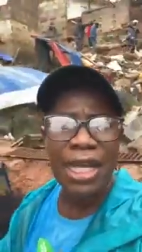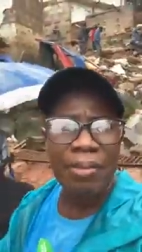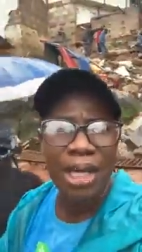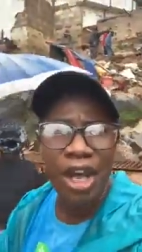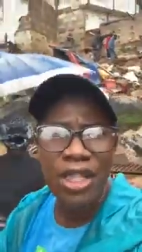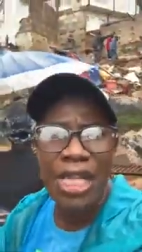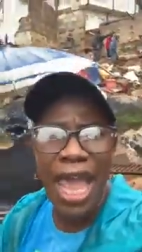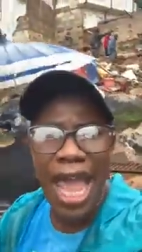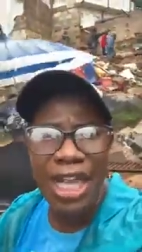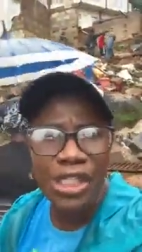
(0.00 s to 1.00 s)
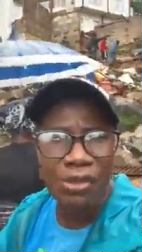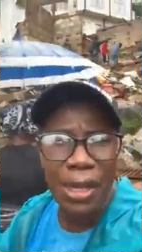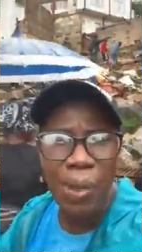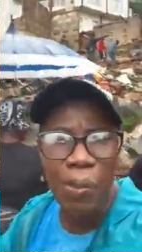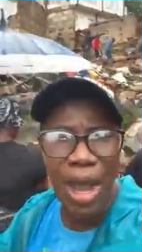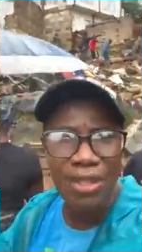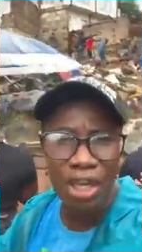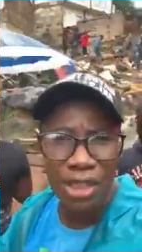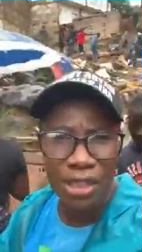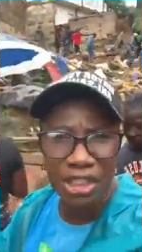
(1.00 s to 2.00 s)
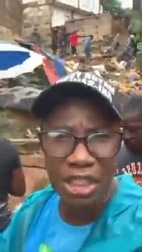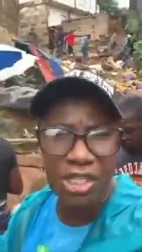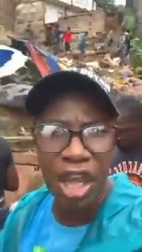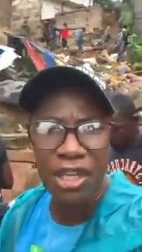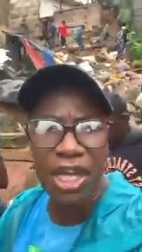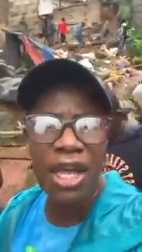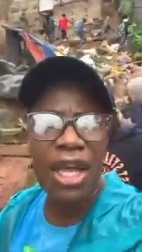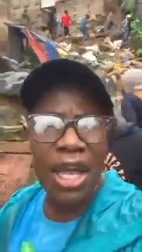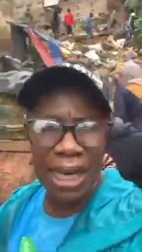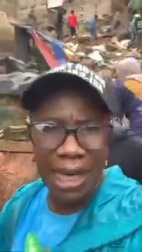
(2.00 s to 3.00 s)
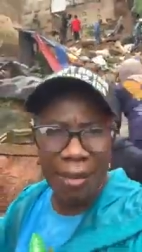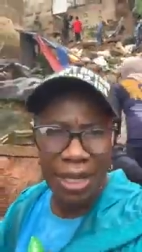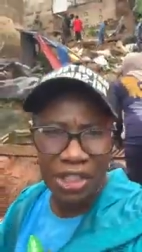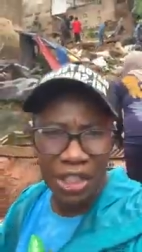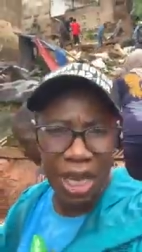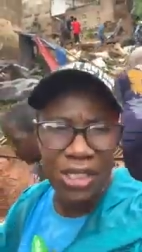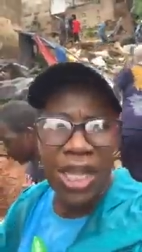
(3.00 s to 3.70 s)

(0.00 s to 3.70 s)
because extreme weather conditions under climate change